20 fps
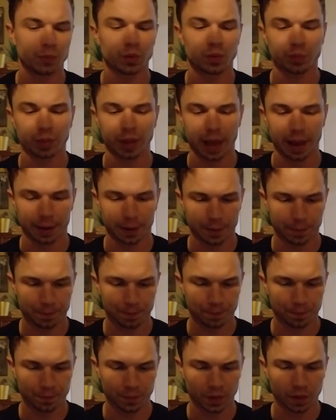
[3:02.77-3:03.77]
with black.
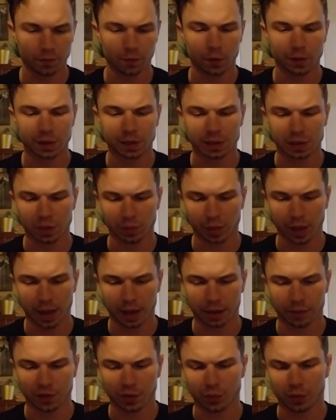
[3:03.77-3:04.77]
First is the
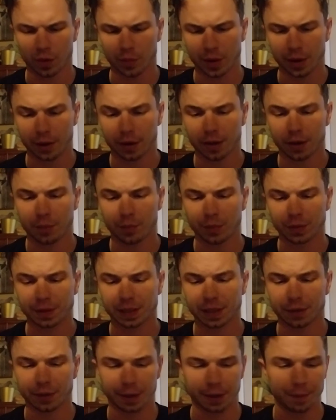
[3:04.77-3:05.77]
black of the prima
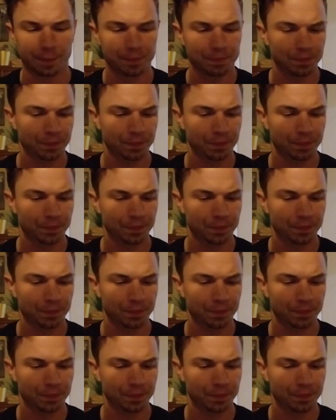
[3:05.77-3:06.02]
materia,